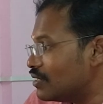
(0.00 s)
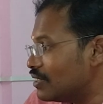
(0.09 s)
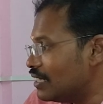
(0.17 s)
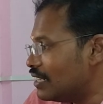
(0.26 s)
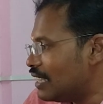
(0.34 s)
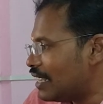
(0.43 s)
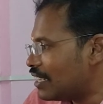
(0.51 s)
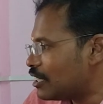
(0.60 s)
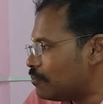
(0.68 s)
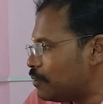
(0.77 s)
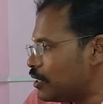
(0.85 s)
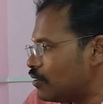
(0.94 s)
the direct
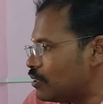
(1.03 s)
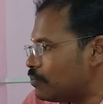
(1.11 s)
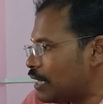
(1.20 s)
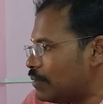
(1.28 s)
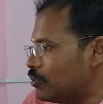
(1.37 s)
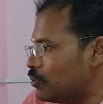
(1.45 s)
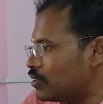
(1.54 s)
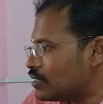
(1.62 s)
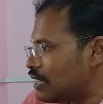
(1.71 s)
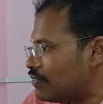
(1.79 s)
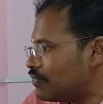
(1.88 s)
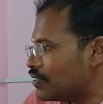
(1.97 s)
coupling of the prime mover
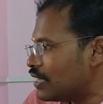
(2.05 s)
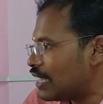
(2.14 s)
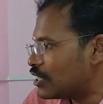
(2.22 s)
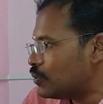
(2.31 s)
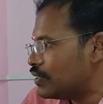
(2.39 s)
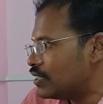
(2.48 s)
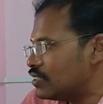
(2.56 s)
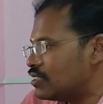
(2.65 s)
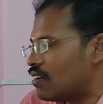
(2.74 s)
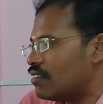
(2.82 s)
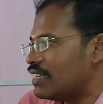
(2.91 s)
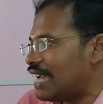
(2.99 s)
shaft with actuator. These
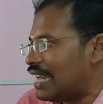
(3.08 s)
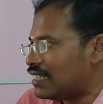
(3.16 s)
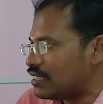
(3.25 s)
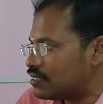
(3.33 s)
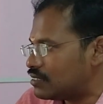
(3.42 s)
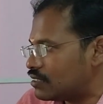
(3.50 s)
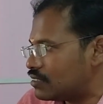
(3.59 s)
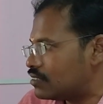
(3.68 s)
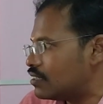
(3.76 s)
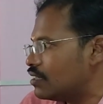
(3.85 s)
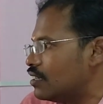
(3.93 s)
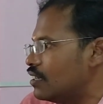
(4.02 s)
are all the characteristics.
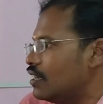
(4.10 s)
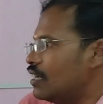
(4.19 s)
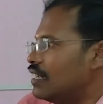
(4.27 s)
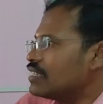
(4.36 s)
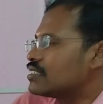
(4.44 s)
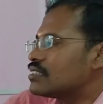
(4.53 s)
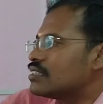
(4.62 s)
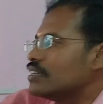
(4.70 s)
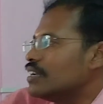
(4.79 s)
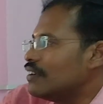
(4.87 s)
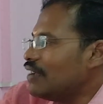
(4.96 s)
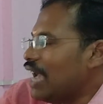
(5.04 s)
Next,
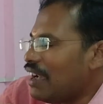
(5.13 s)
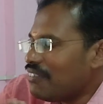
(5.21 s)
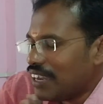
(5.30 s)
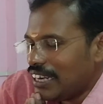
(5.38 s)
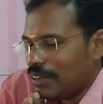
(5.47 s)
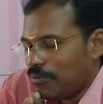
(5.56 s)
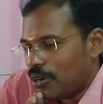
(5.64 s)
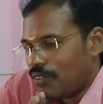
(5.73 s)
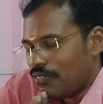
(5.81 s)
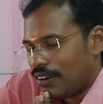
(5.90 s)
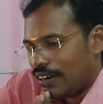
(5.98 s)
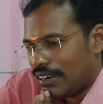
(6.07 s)
we have a number of
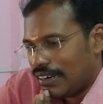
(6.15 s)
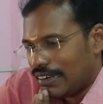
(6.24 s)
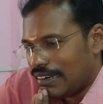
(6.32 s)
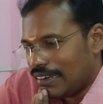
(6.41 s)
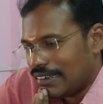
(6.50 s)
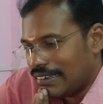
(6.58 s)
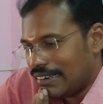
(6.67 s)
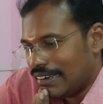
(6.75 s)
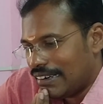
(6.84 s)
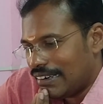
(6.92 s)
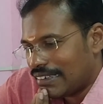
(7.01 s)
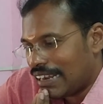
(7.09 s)

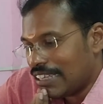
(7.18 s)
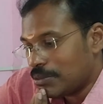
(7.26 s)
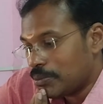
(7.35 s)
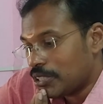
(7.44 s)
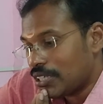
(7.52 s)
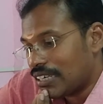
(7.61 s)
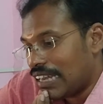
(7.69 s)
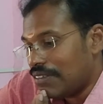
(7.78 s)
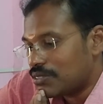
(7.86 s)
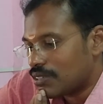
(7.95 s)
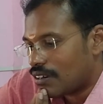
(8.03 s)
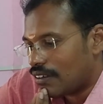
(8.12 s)
transmission
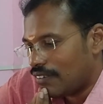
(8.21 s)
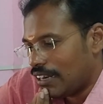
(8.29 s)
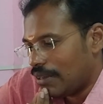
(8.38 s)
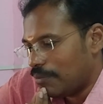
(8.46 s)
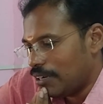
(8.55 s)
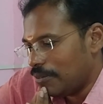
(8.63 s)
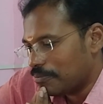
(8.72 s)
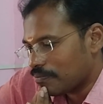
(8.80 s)
drives are available.